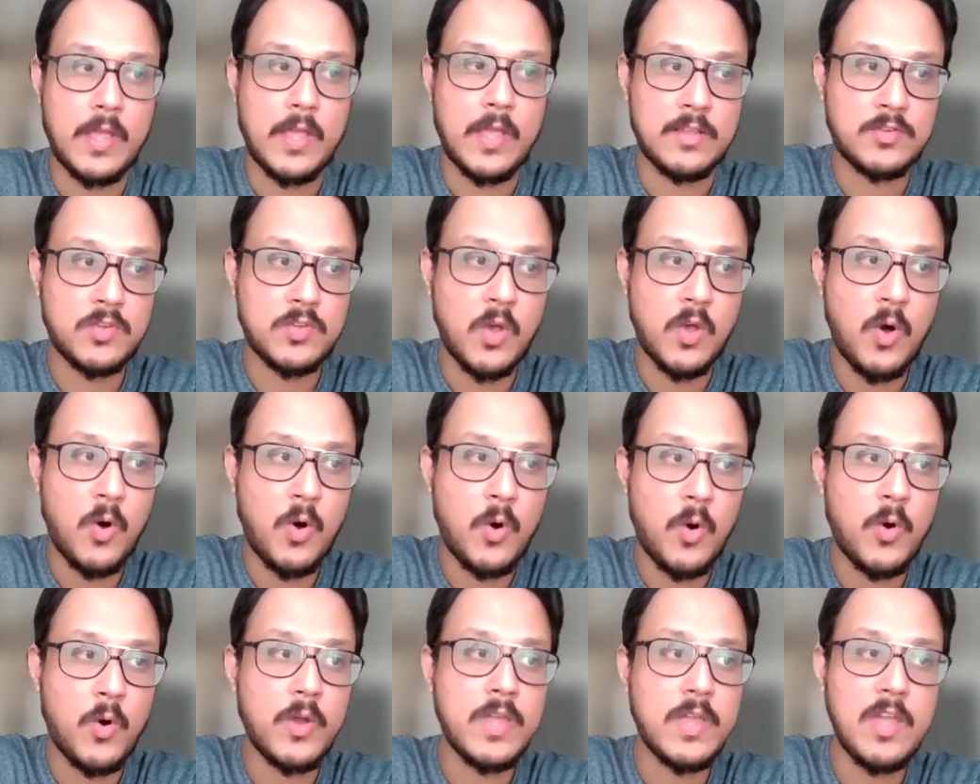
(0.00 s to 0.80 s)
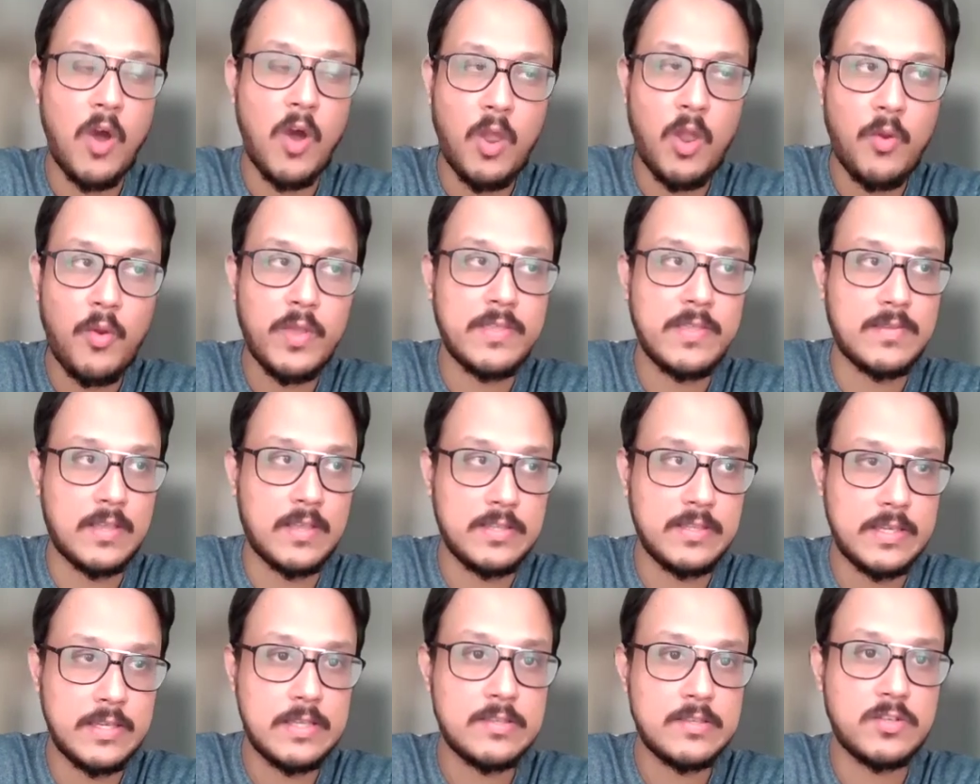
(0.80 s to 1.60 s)
So he always
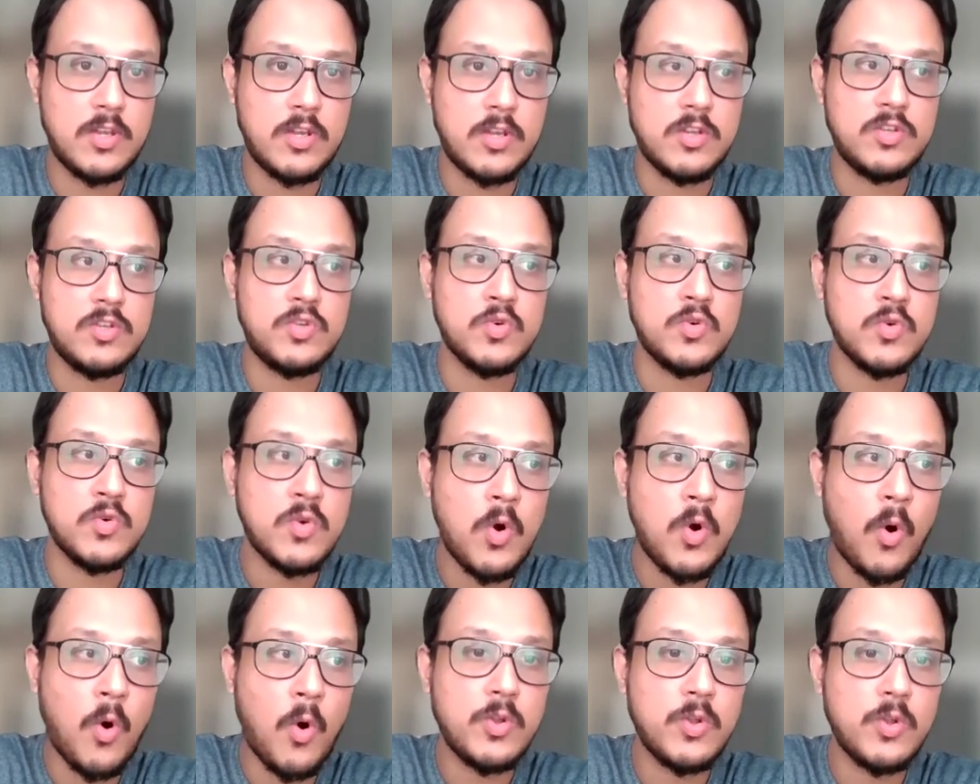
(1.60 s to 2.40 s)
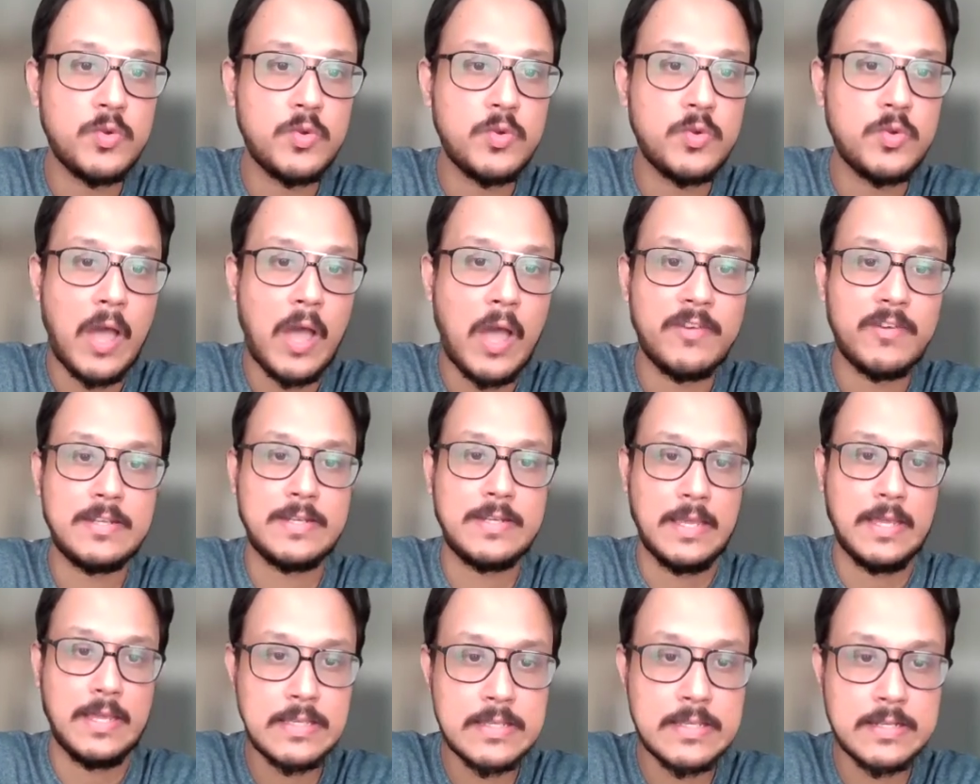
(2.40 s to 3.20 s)
suggests to go to have a
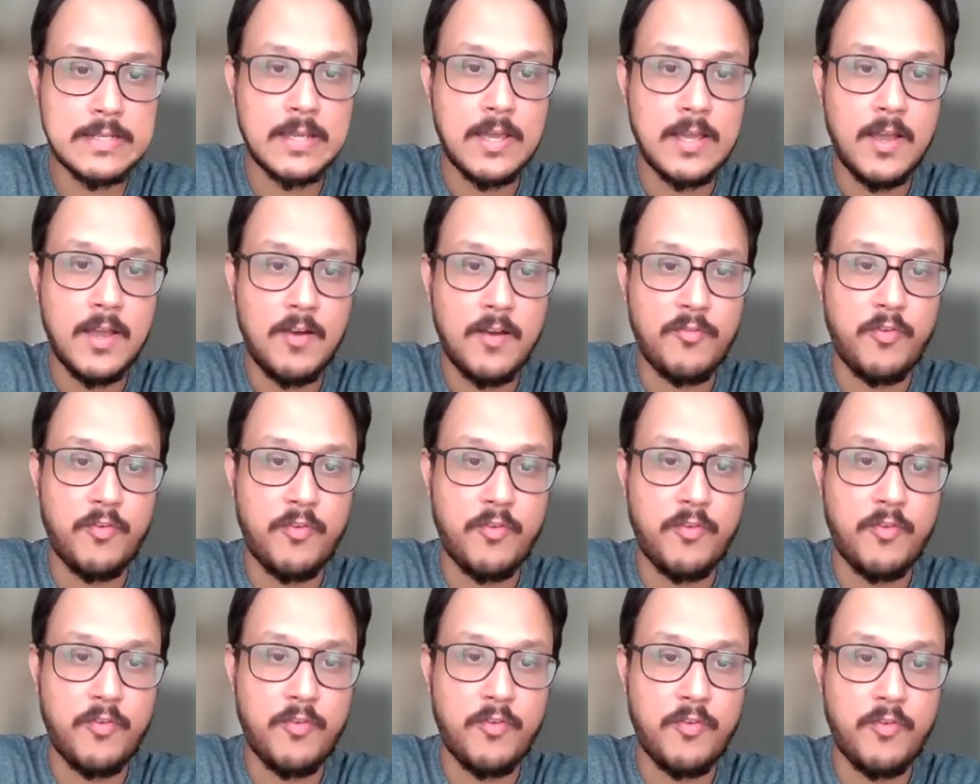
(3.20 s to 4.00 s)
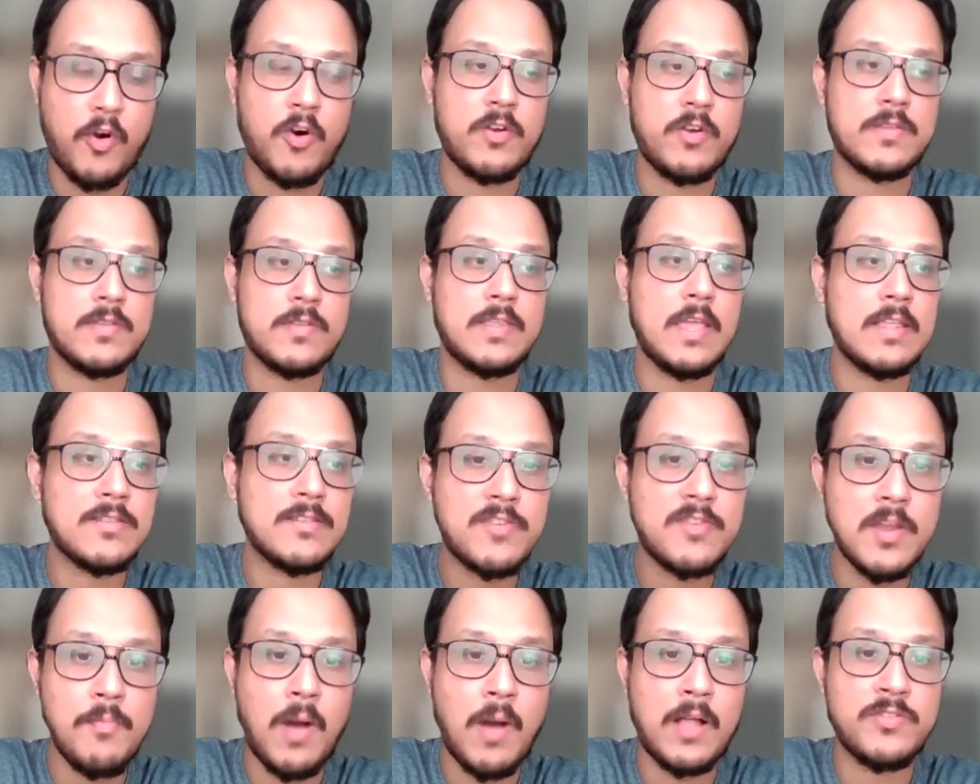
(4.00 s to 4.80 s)
test for say 3
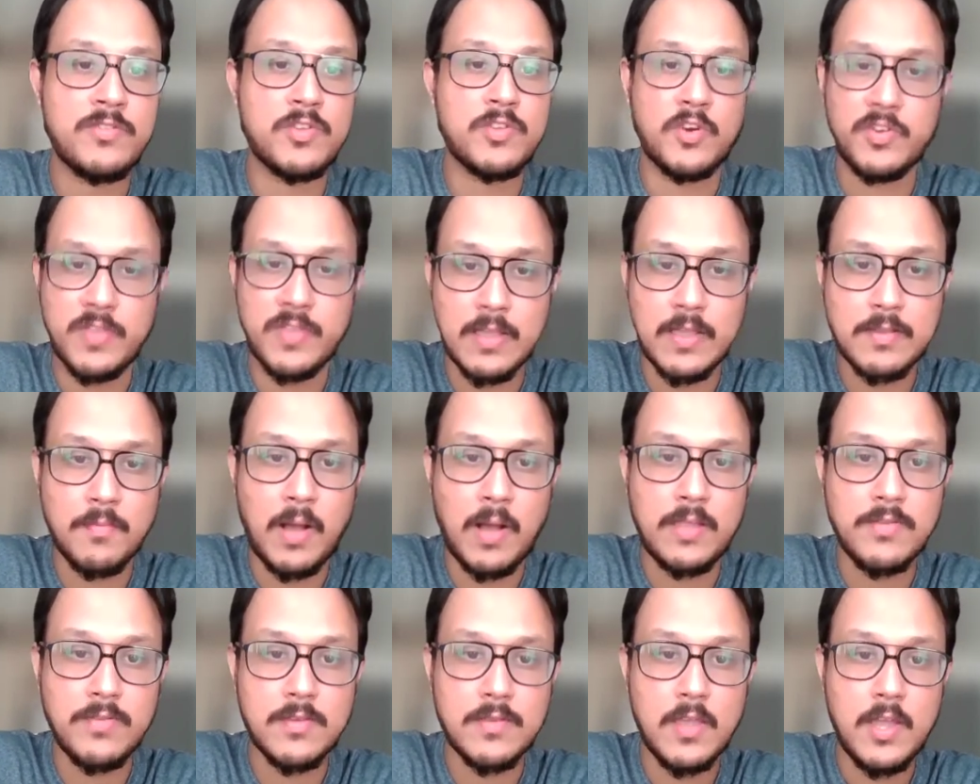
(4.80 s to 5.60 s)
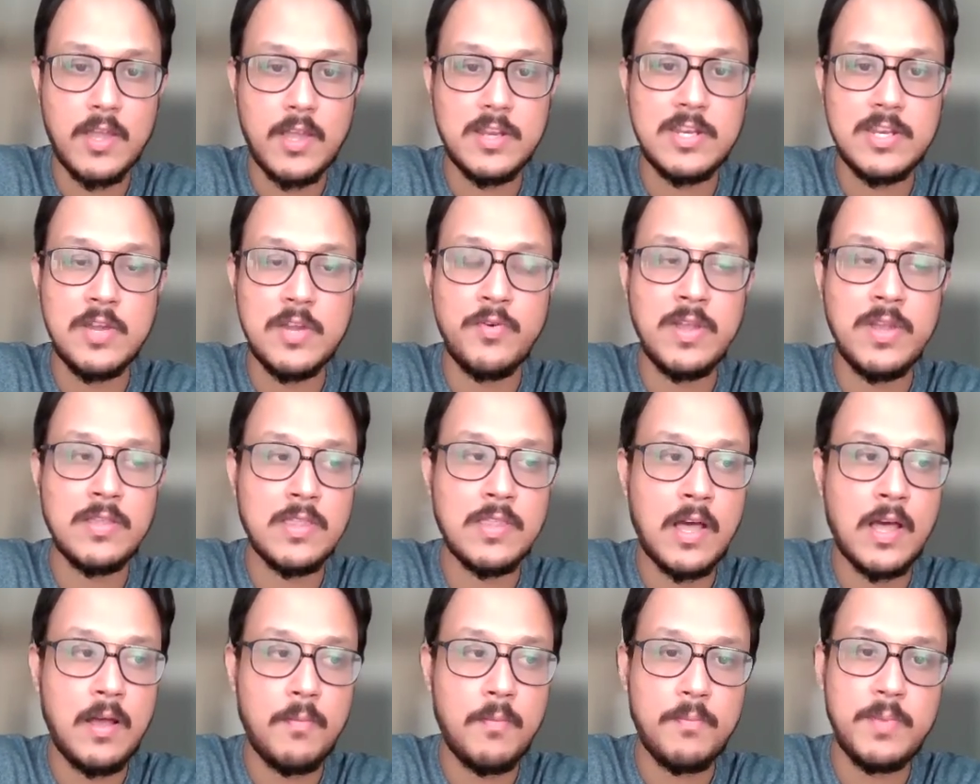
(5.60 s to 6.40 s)
months or 6 months during
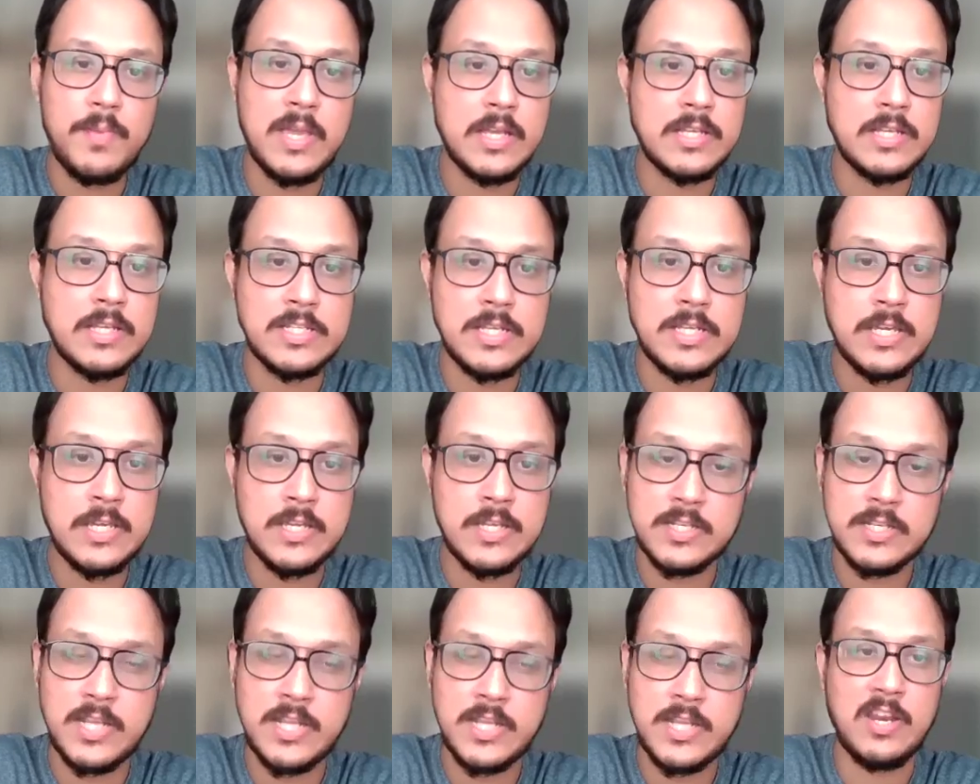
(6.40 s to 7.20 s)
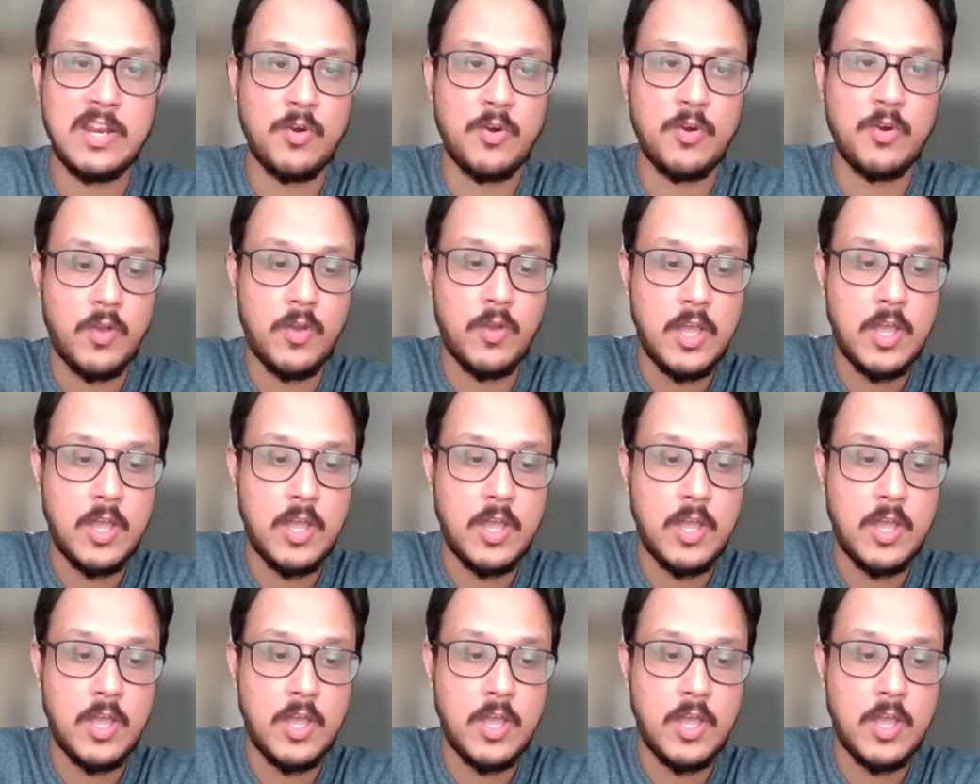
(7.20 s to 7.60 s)
the PhD tenure.